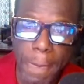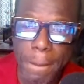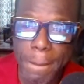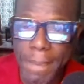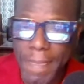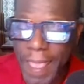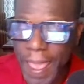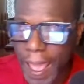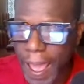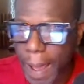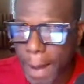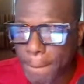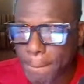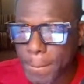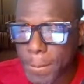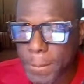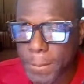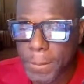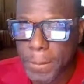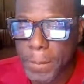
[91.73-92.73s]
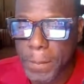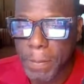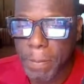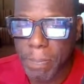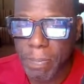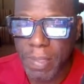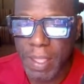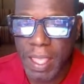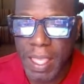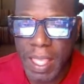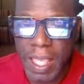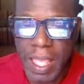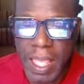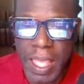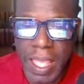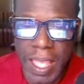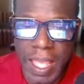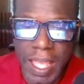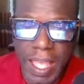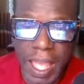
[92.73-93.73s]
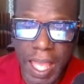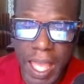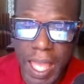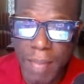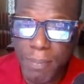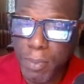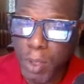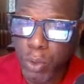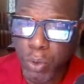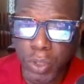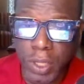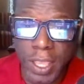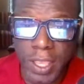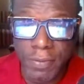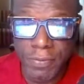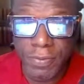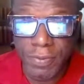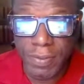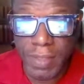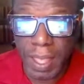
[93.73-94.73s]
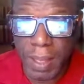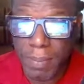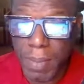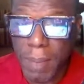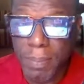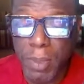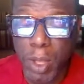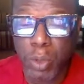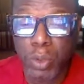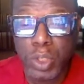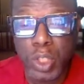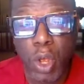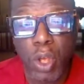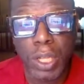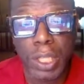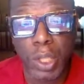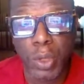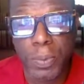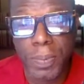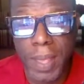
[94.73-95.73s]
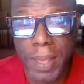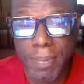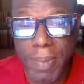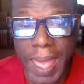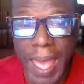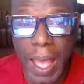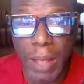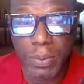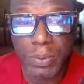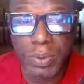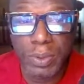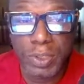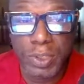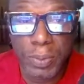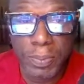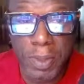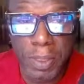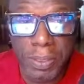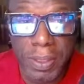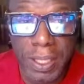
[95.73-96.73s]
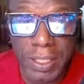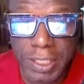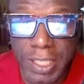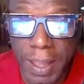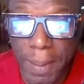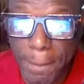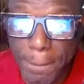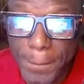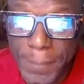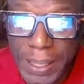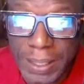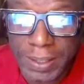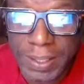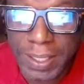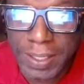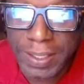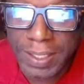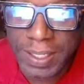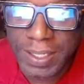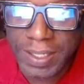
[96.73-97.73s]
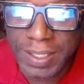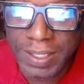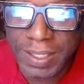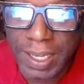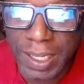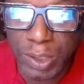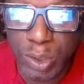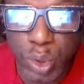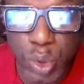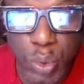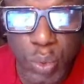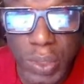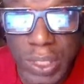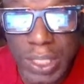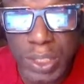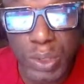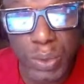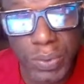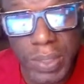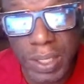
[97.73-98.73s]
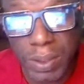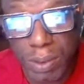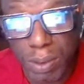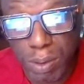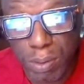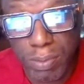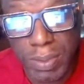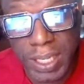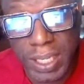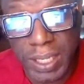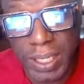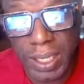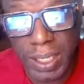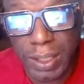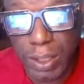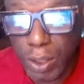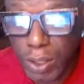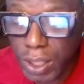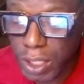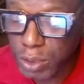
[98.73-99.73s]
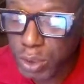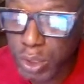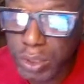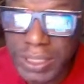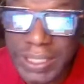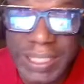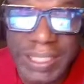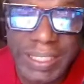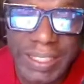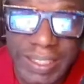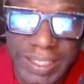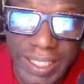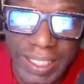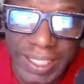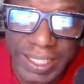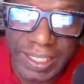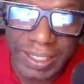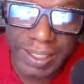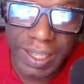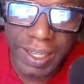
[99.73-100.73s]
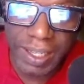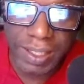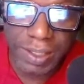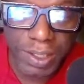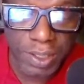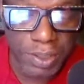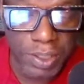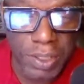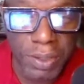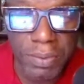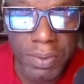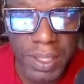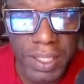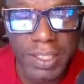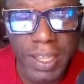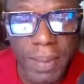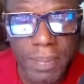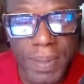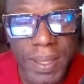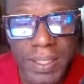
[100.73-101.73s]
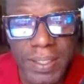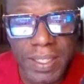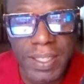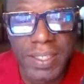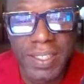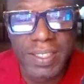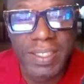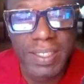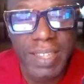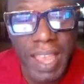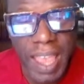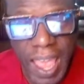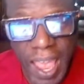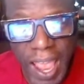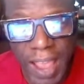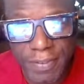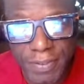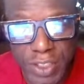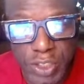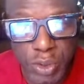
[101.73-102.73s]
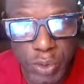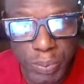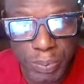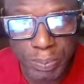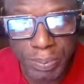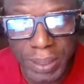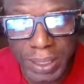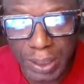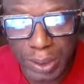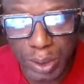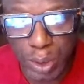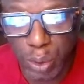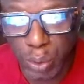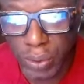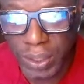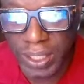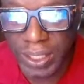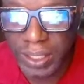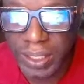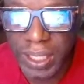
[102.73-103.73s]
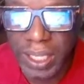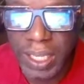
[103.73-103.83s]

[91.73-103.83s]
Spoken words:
Now, I'm going to talk a little bit about some of the things that businesses in 2023, in order to succeed, there are certain things that businesses have to be doing.